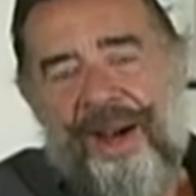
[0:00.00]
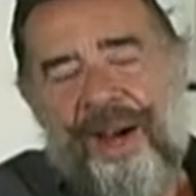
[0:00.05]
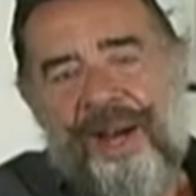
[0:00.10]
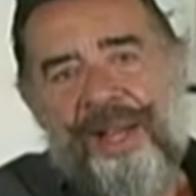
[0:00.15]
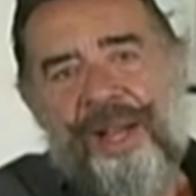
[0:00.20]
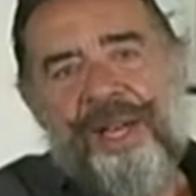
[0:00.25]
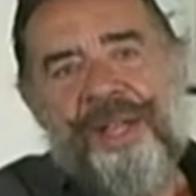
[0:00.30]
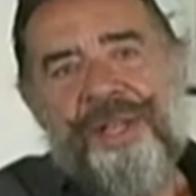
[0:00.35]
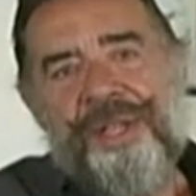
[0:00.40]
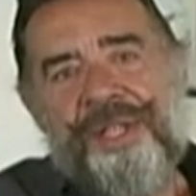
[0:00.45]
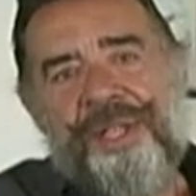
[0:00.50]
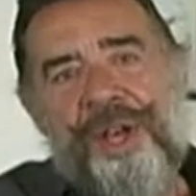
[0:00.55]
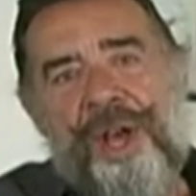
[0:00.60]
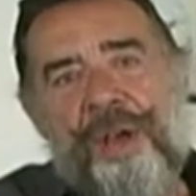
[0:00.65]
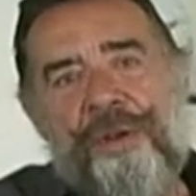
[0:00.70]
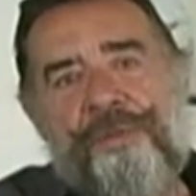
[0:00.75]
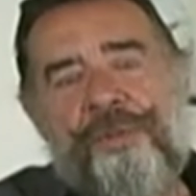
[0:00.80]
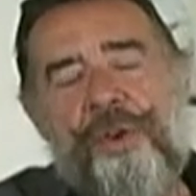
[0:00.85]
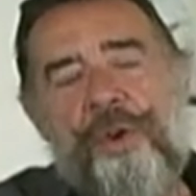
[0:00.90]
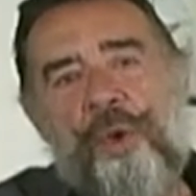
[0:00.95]
like to say a
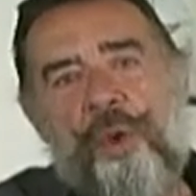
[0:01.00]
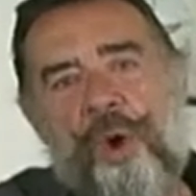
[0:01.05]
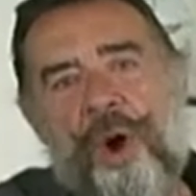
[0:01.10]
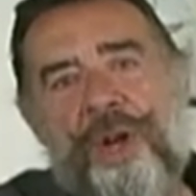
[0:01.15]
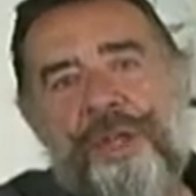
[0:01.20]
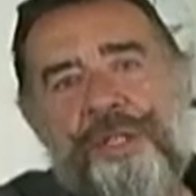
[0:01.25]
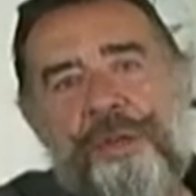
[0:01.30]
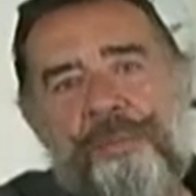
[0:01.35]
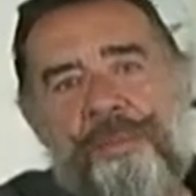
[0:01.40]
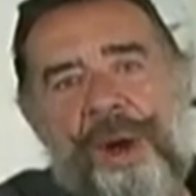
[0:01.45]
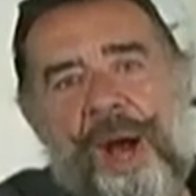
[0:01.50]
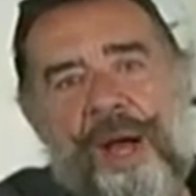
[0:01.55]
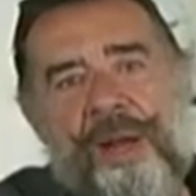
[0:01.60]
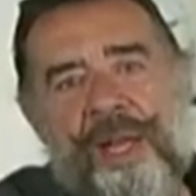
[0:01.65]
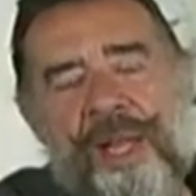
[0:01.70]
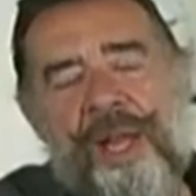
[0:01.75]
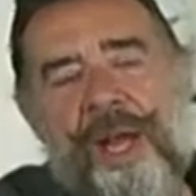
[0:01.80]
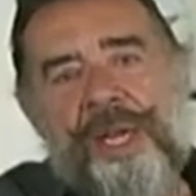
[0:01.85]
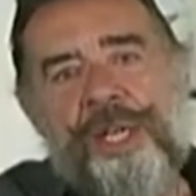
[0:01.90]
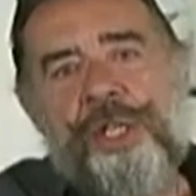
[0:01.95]
few words about
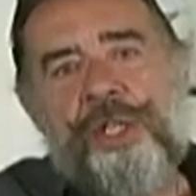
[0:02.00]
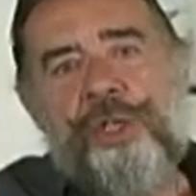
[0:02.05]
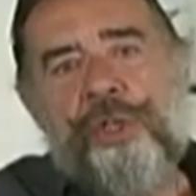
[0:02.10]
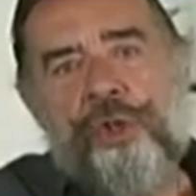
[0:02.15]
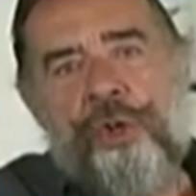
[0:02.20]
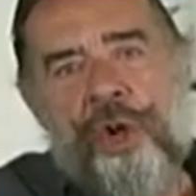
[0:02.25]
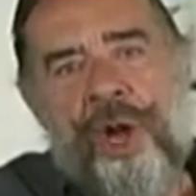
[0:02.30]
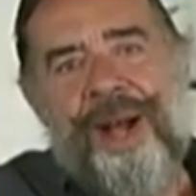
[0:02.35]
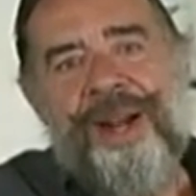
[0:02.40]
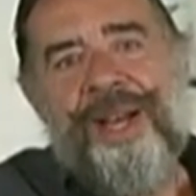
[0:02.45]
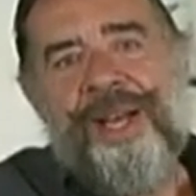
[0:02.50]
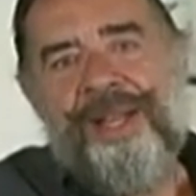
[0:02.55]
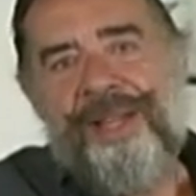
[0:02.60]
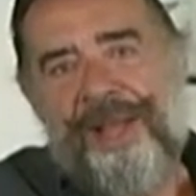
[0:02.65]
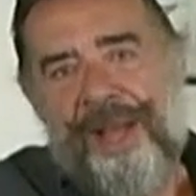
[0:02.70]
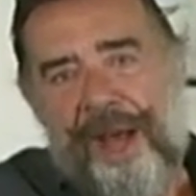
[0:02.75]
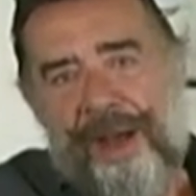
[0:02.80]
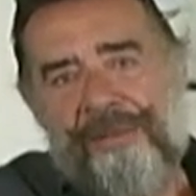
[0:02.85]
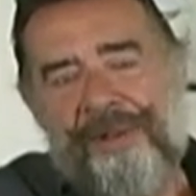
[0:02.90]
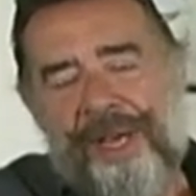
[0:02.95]
electronic
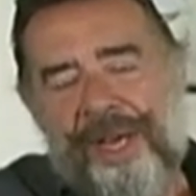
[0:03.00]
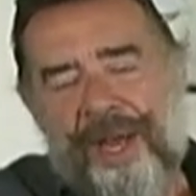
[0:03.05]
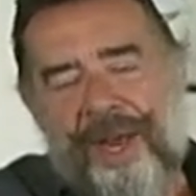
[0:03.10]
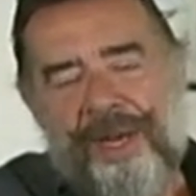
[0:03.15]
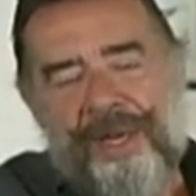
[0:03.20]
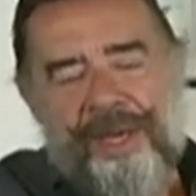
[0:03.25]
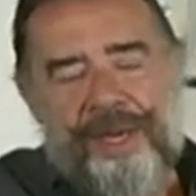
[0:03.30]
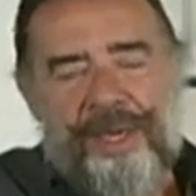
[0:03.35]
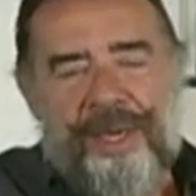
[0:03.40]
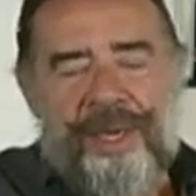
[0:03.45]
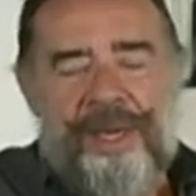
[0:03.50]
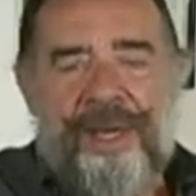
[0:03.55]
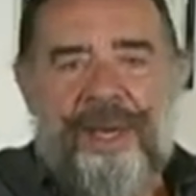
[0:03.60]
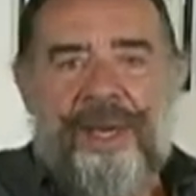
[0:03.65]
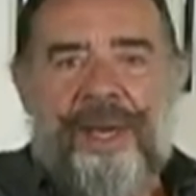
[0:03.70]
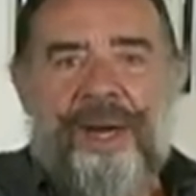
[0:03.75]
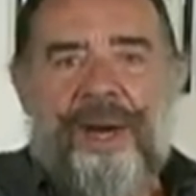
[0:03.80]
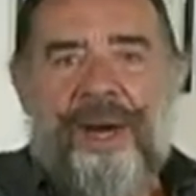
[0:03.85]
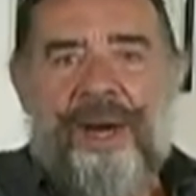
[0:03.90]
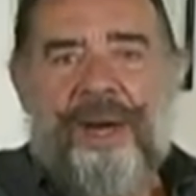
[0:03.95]
navigating.
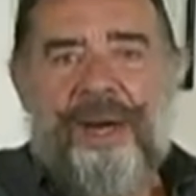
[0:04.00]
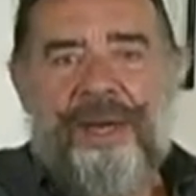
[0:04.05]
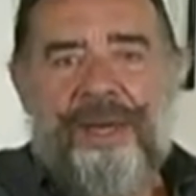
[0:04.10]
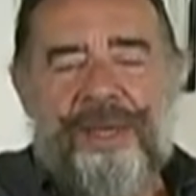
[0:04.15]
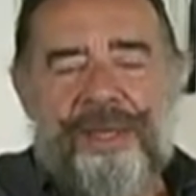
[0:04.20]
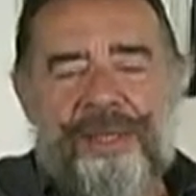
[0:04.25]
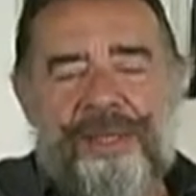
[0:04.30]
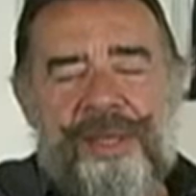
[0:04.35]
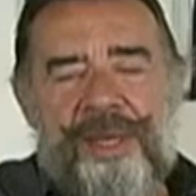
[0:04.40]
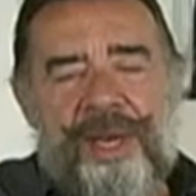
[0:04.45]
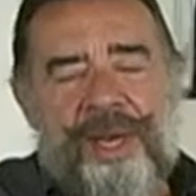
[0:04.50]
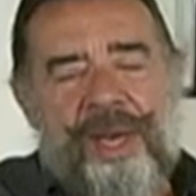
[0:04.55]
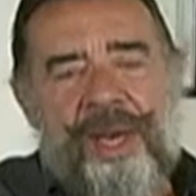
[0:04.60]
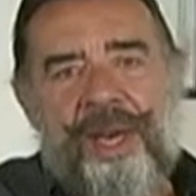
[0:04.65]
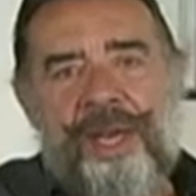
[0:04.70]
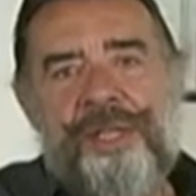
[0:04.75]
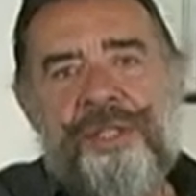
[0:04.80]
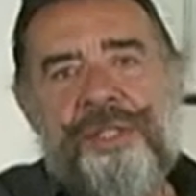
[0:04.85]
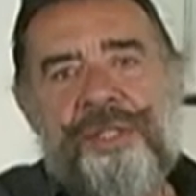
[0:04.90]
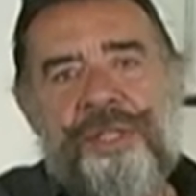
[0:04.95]
Uh,
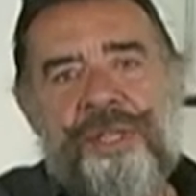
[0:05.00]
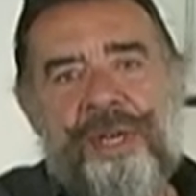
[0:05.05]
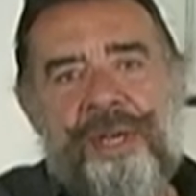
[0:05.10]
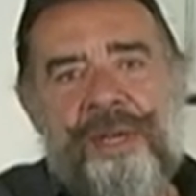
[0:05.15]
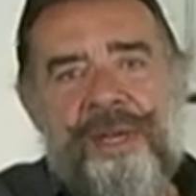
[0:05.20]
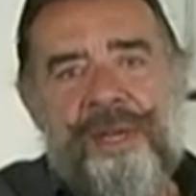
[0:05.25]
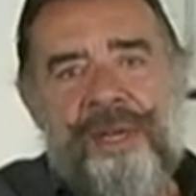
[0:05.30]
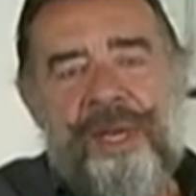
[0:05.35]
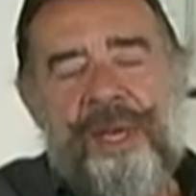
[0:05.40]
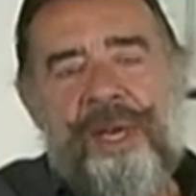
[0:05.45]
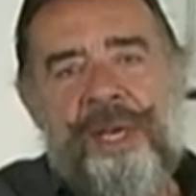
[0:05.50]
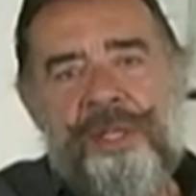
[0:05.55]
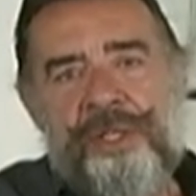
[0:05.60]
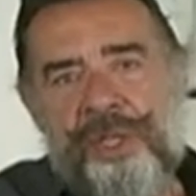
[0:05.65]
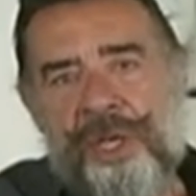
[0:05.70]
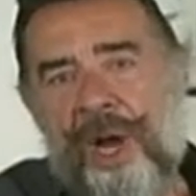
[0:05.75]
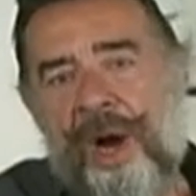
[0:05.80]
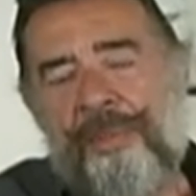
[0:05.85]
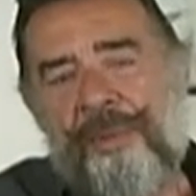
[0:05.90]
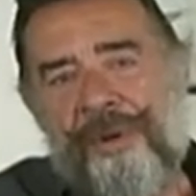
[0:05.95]
it's
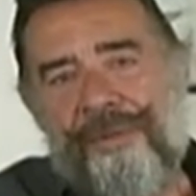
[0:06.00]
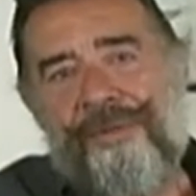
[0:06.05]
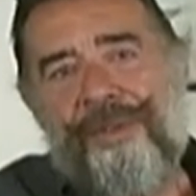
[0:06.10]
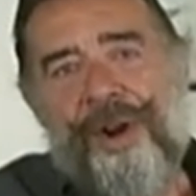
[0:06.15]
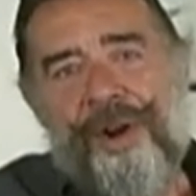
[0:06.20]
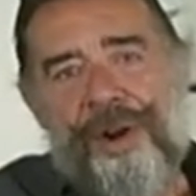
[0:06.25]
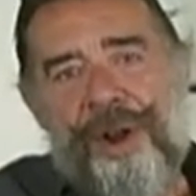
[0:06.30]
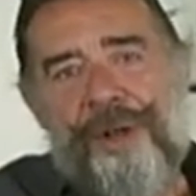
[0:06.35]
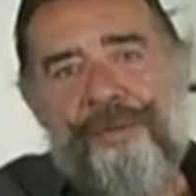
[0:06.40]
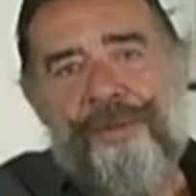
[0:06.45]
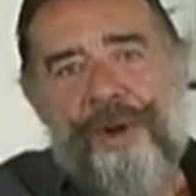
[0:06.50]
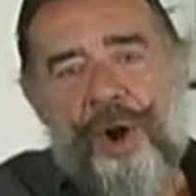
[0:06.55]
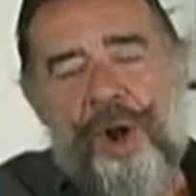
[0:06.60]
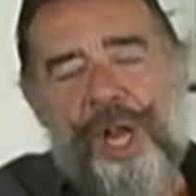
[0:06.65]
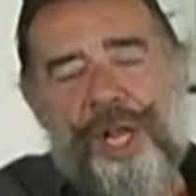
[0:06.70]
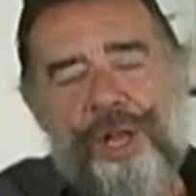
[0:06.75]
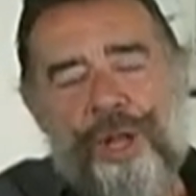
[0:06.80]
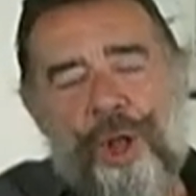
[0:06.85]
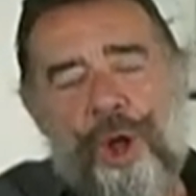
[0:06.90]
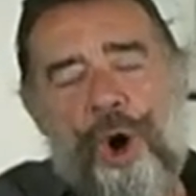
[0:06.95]
come a very, very
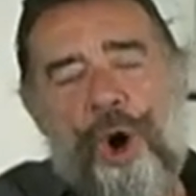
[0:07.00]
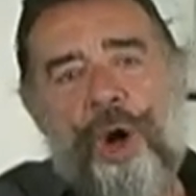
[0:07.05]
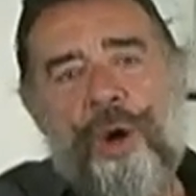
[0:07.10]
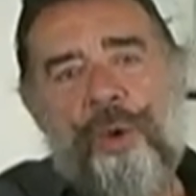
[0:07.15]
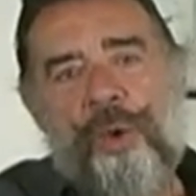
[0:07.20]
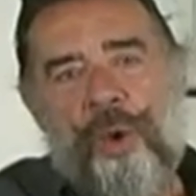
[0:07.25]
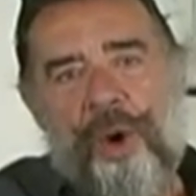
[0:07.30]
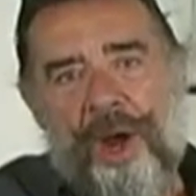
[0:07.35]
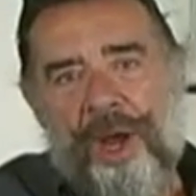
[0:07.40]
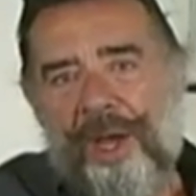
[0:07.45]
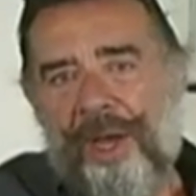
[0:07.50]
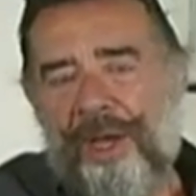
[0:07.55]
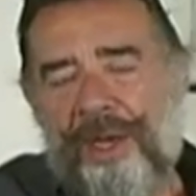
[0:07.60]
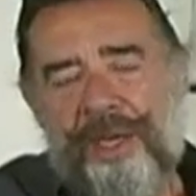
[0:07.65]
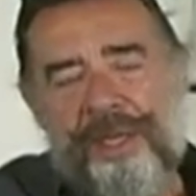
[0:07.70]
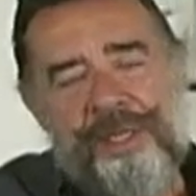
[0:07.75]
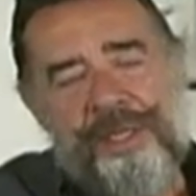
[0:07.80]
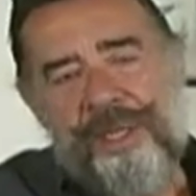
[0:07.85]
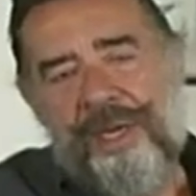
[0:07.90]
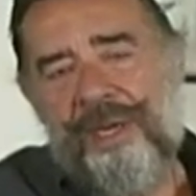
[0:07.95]
long way, and
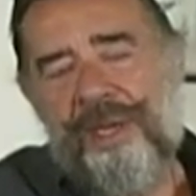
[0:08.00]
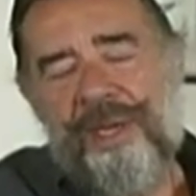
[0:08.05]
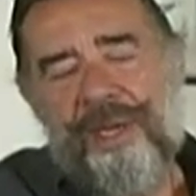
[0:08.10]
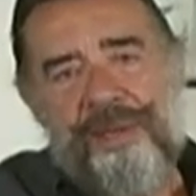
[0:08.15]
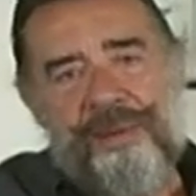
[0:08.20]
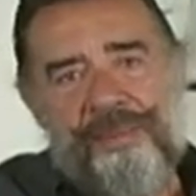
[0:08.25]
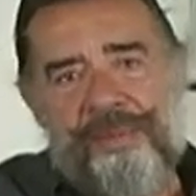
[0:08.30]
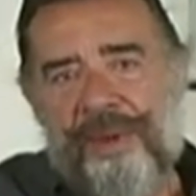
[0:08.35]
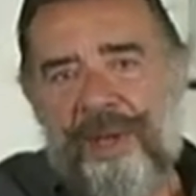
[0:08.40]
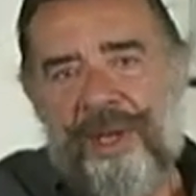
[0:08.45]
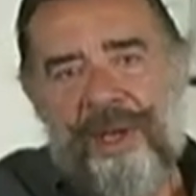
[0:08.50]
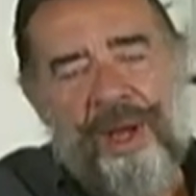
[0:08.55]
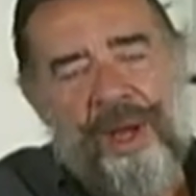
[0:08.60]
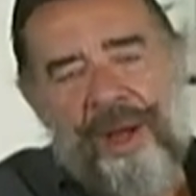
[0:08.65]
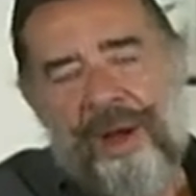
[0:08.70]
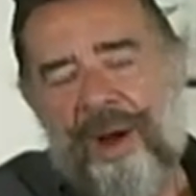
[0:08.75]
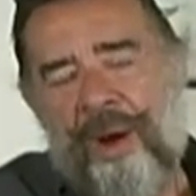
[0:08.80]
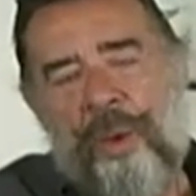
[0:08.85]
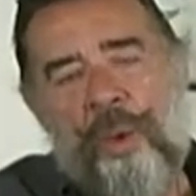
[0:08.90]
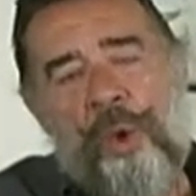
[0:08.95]
it's a
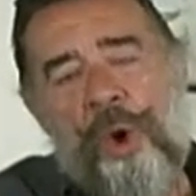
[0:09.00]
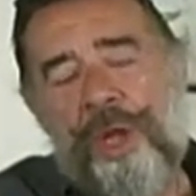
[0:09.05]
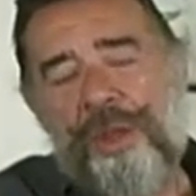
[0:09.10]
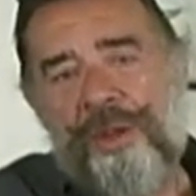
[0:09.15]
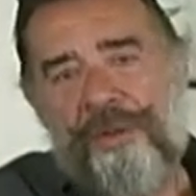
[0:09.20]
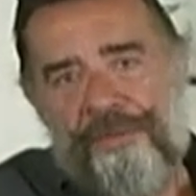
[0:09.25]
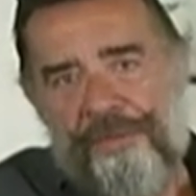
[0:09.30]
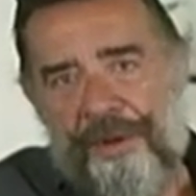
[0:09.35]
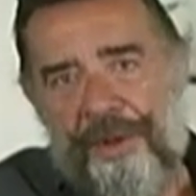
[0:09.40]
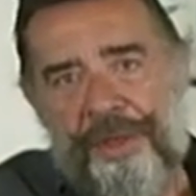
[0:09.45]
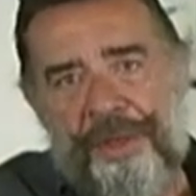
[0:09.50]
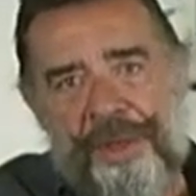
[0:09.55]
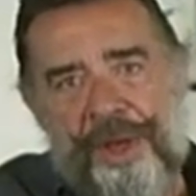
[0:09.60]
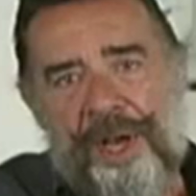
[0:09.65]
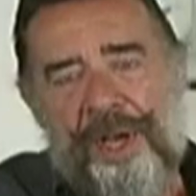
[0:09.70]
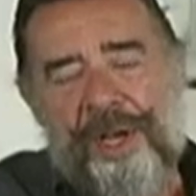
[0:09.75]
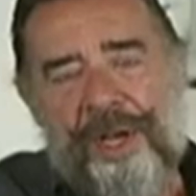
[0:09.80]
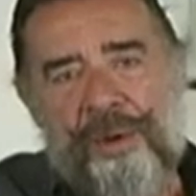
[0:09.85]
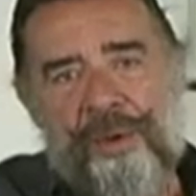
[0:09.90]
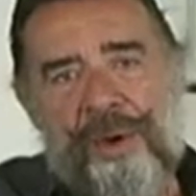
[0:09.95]
wonderful thing.
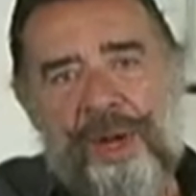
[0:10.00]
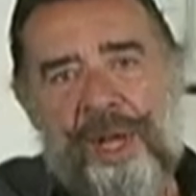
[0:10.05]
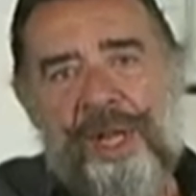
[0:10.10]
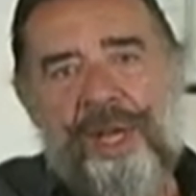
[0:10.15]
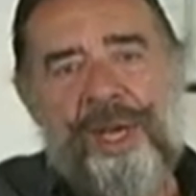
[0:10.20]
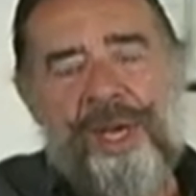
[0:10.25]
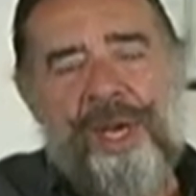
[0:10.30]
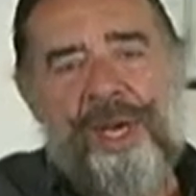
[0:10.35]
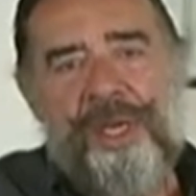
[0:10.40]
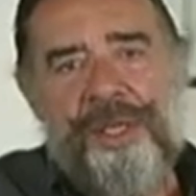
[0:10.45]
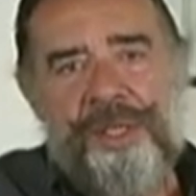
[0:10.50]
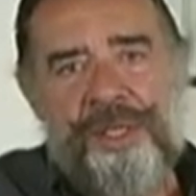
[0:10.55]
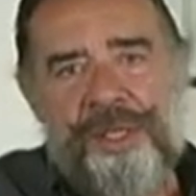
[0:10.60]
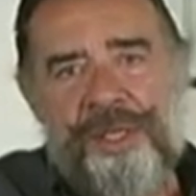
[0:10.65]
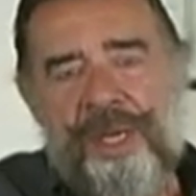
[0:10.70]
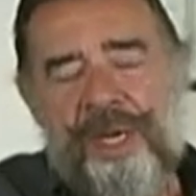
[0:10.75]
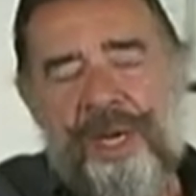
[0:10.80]
It really is.